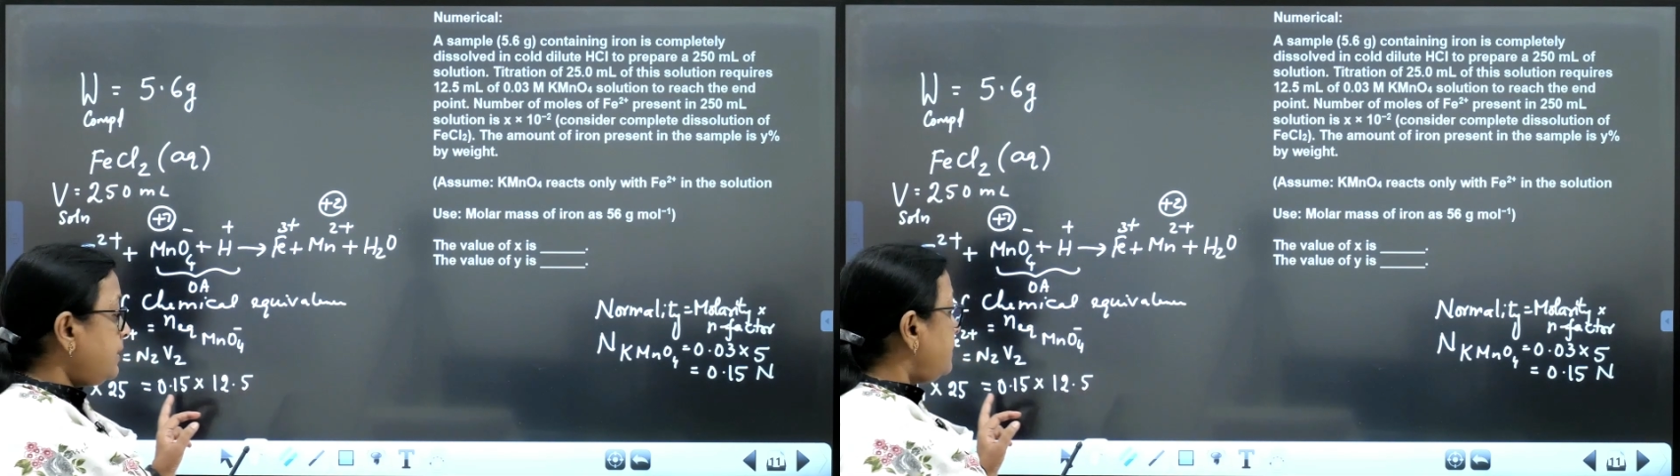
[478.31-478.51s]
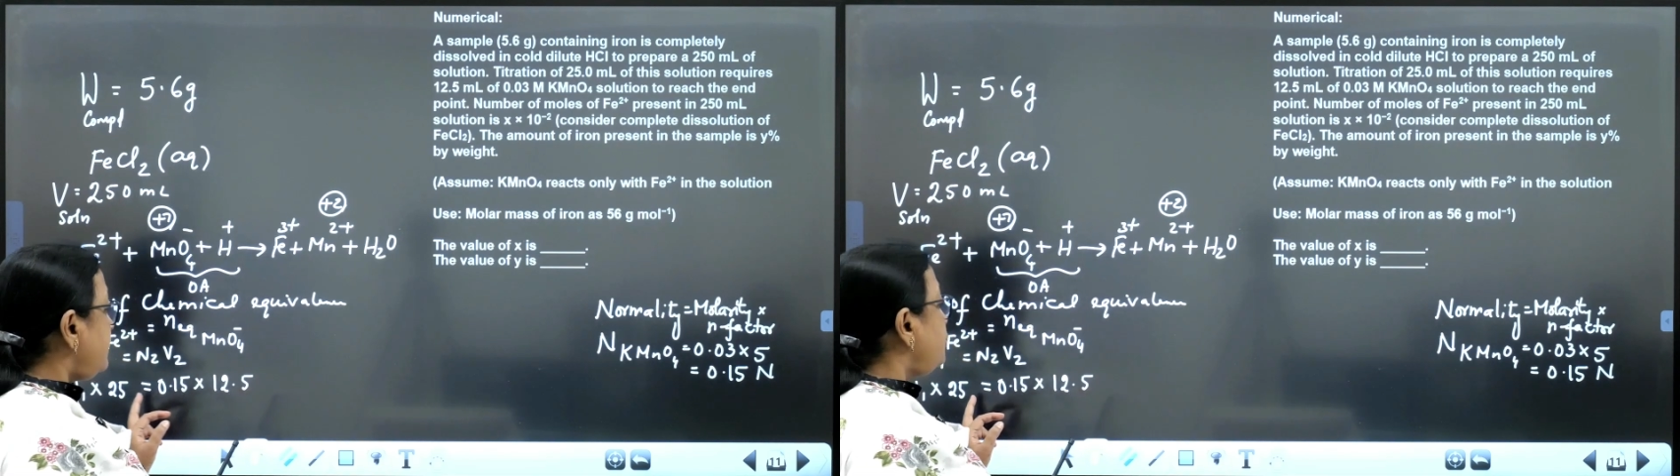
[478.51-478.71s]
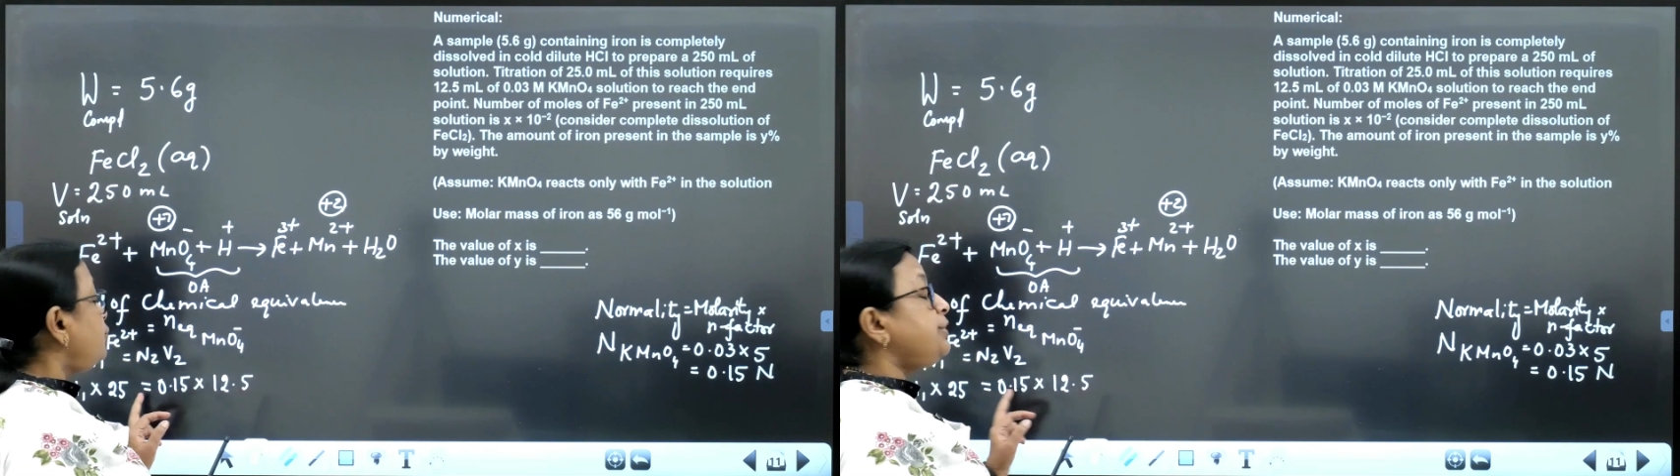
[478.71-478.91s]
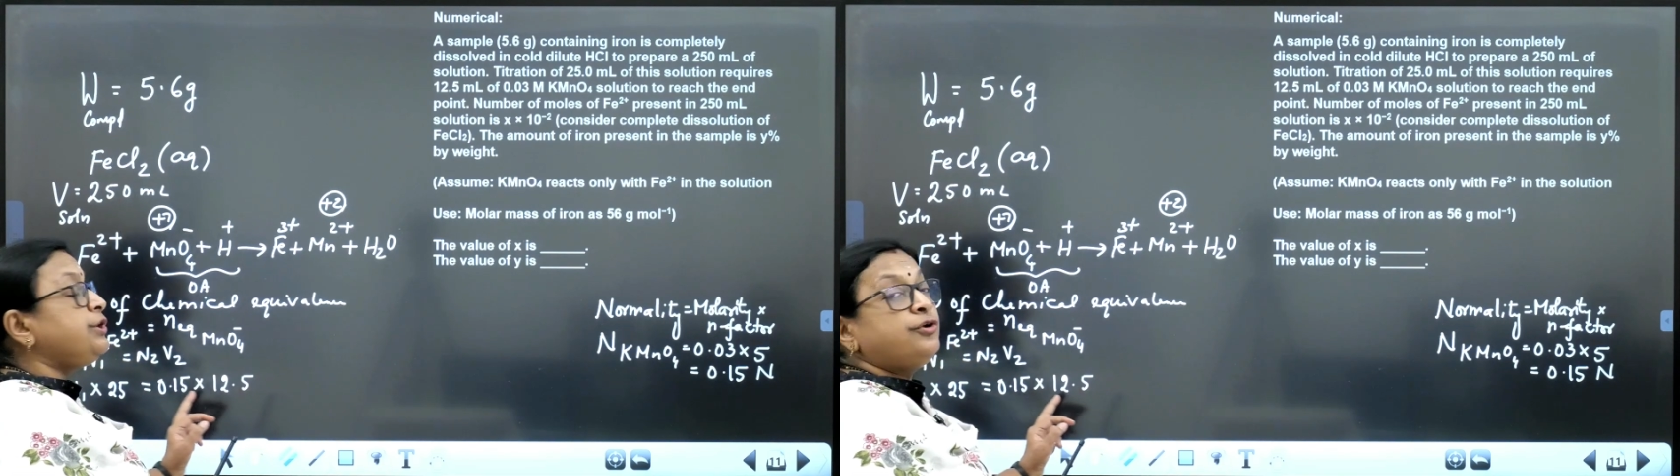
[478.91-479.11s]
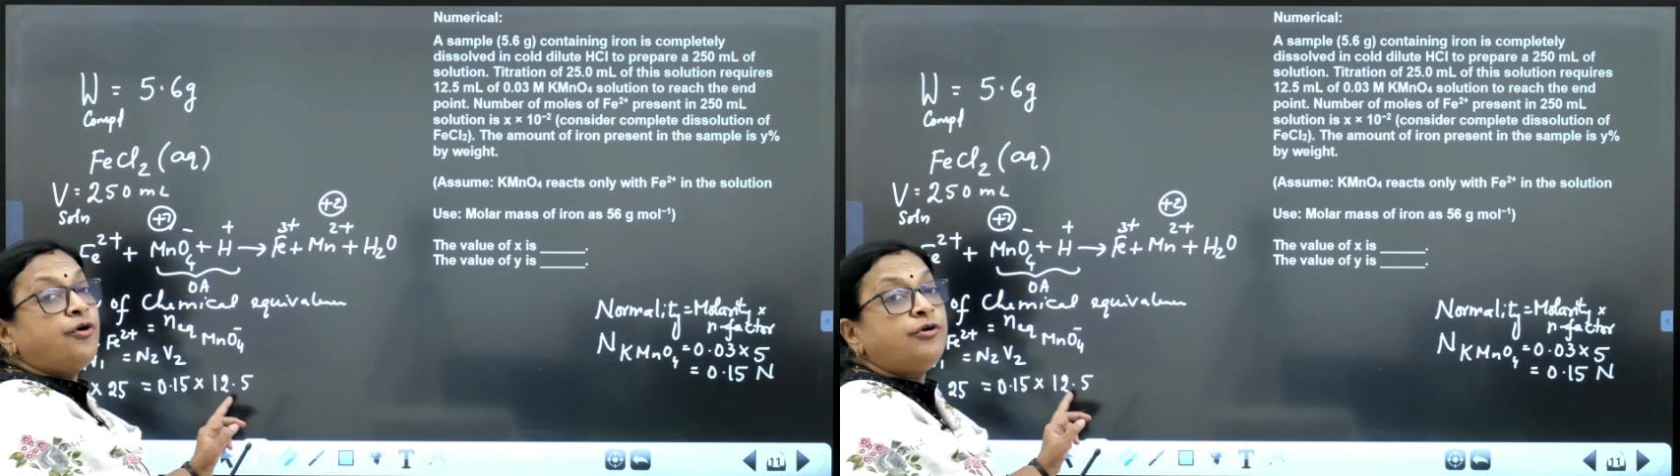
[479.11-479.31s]
you need
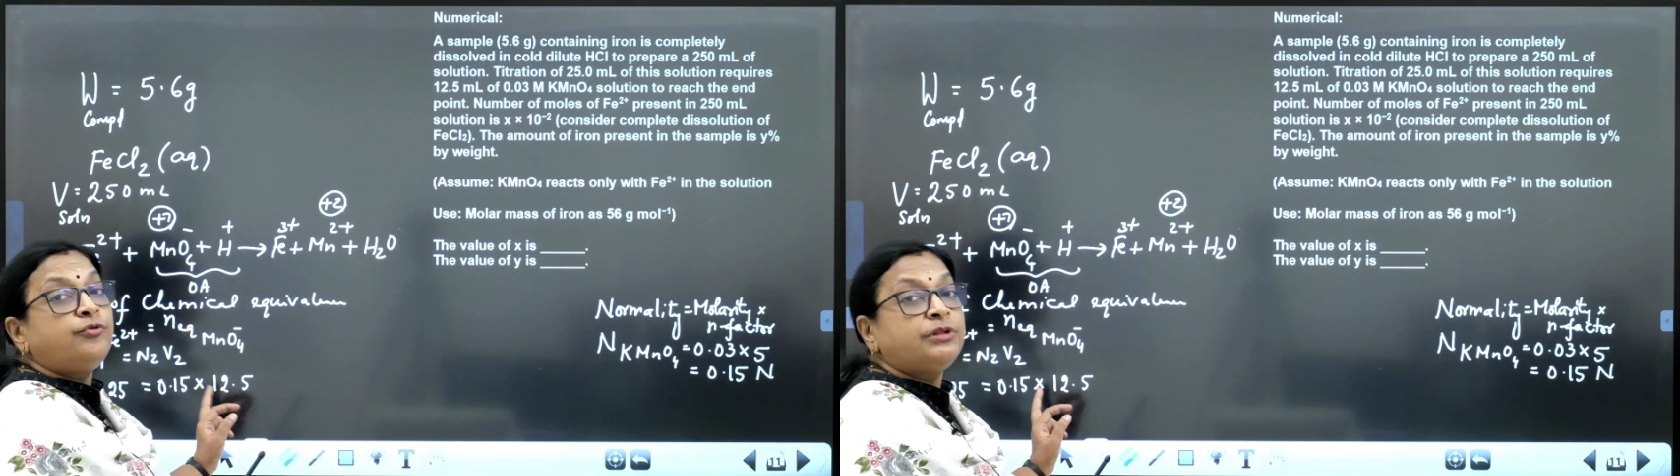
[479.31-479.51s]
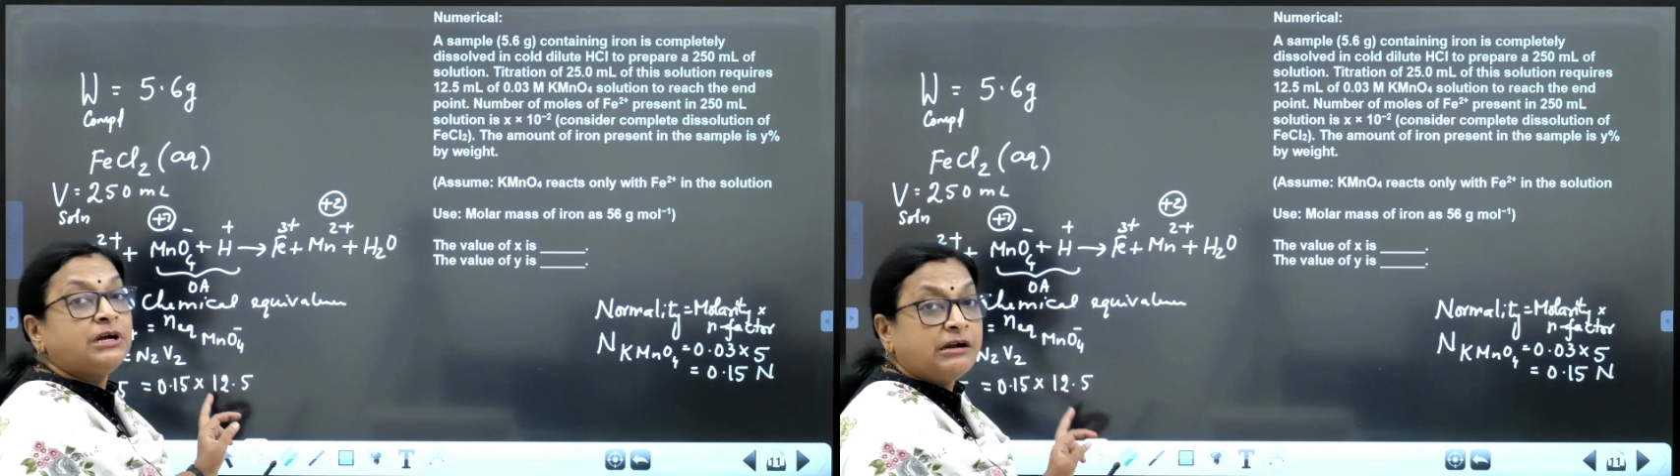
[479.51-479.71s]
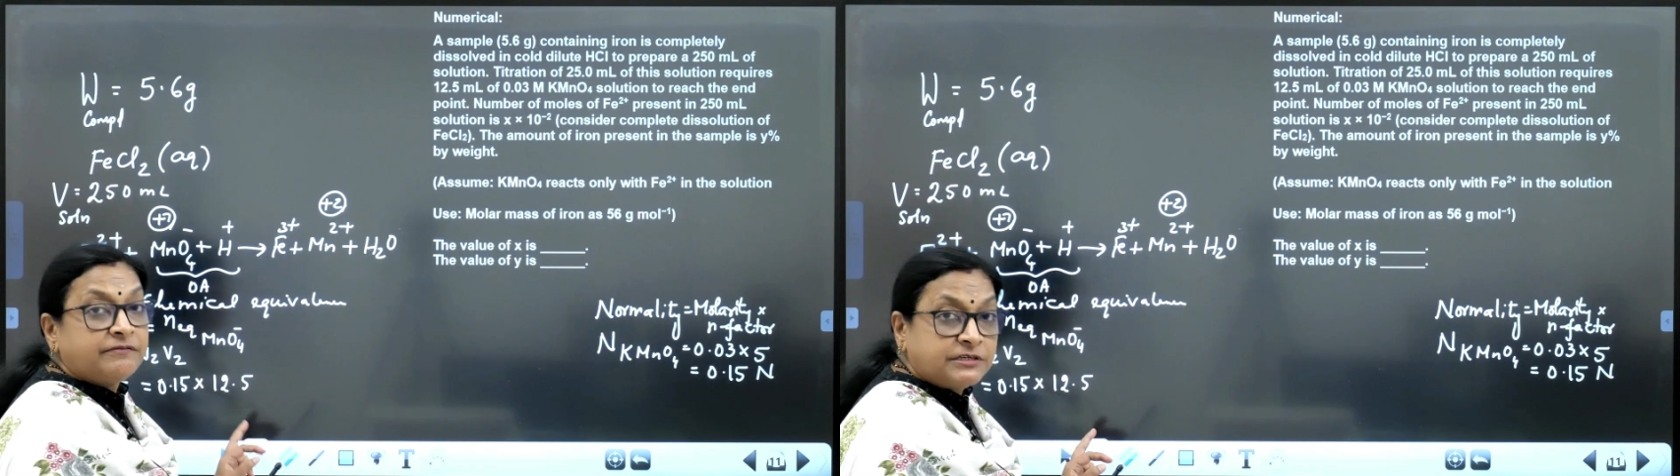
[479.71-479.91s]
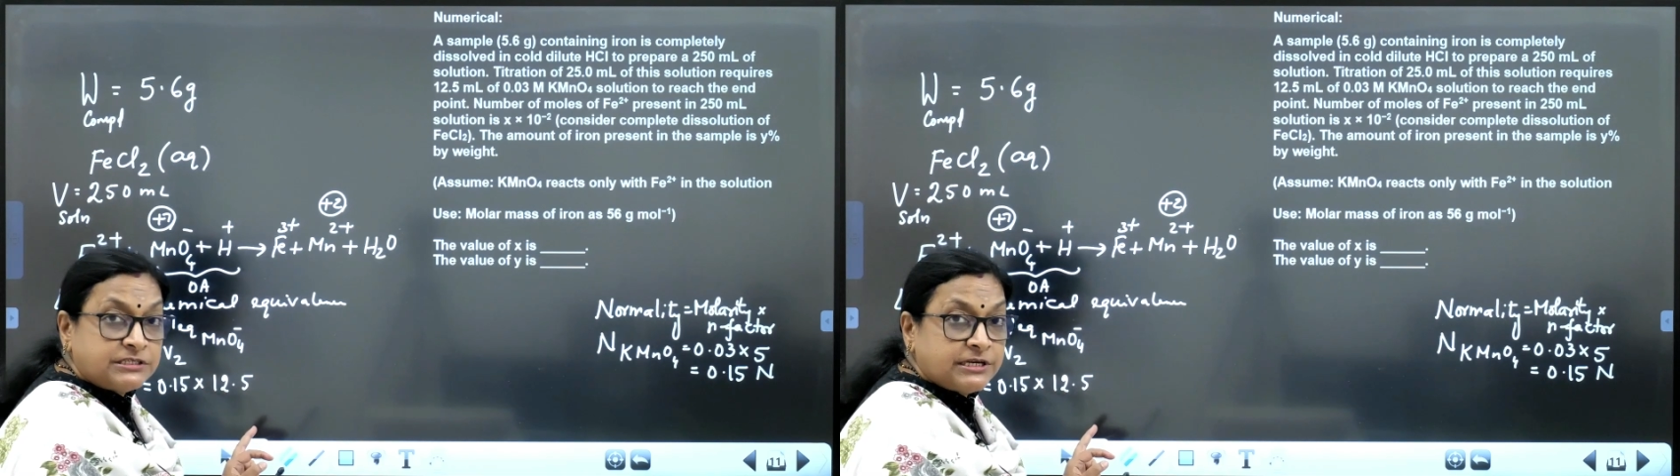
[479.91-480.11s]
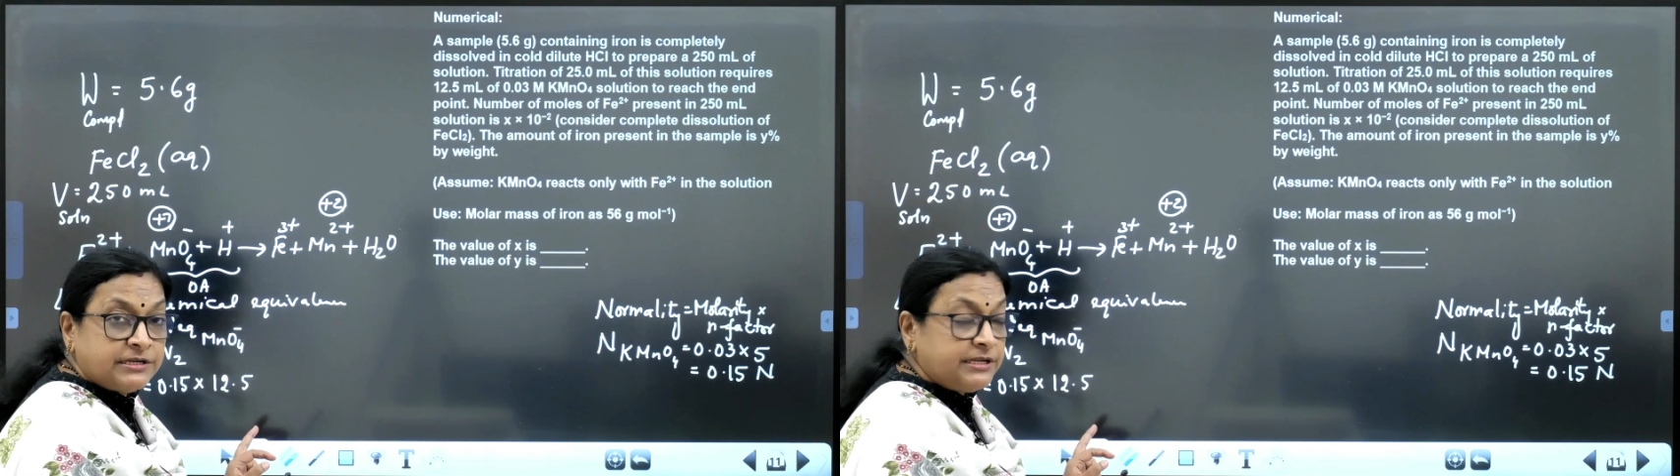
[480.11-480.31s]
not do the conversion here.